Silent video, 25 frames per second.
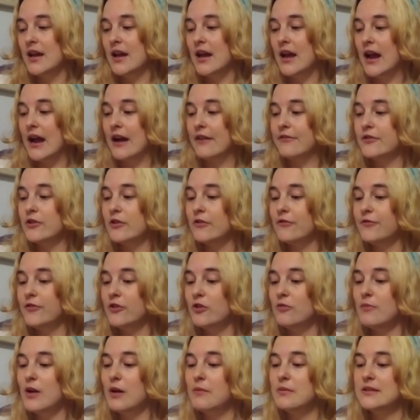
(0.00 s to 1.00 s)
After a few
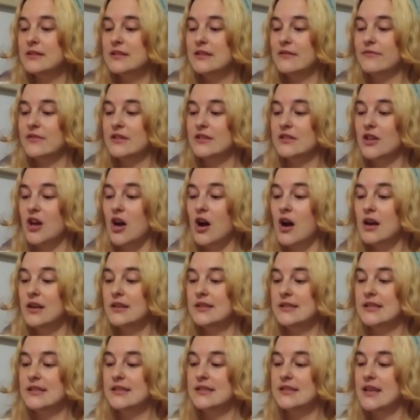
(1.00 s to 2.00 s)
moments of this odd
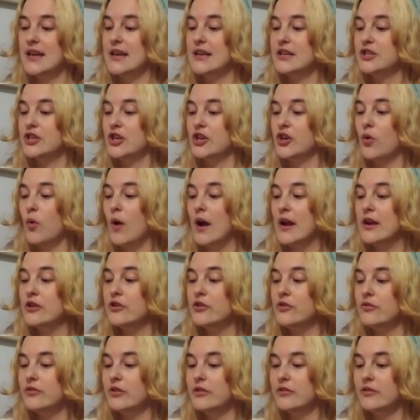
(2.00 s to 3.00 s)
sensation, quite
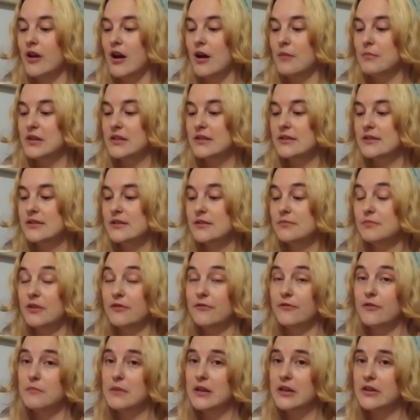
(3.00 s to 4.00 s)
new to Thomas, but
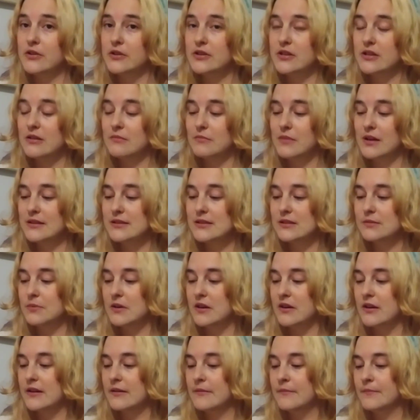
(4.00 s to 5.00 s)
familiar to the Mud
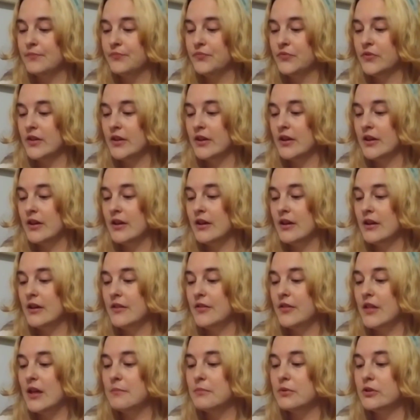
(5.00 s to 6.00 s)
Spirit,
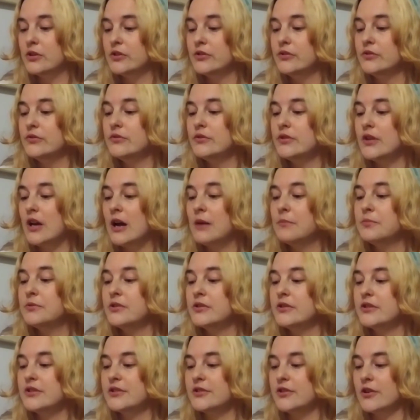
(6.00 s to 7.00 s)
they ballooned up to
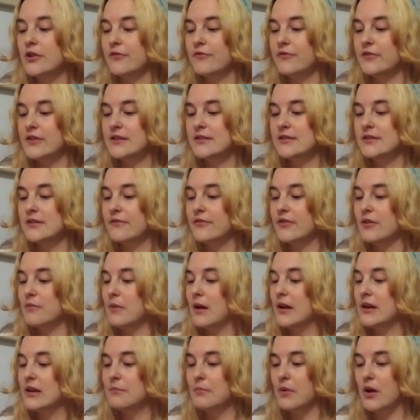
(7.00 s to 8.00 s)
the surface of the
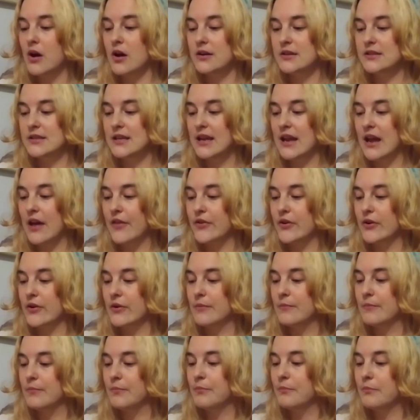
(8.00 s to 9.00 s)
muddy bog together,
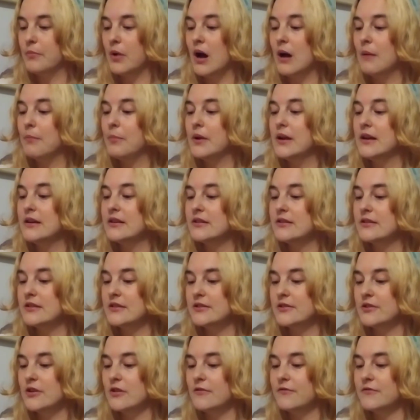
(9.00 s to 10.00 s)
popping to the
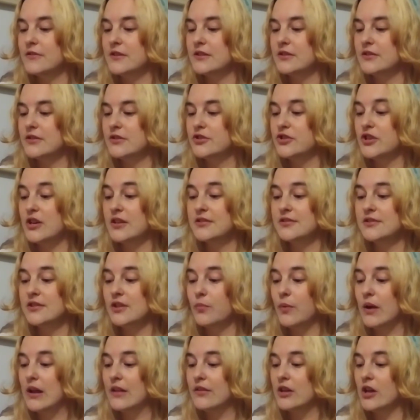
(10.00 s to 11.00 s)
surface just the
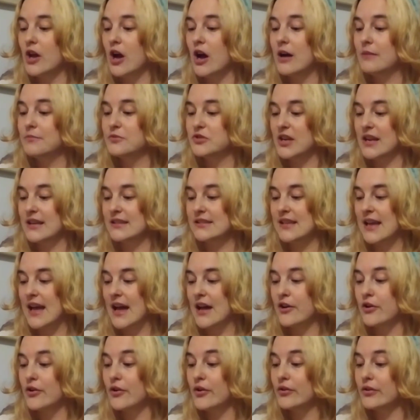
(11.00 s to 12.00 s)
way the objects
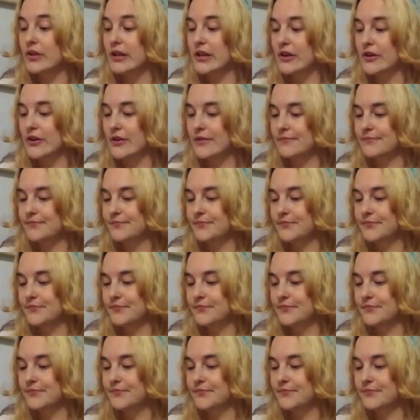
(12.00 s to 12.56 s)
had earlier.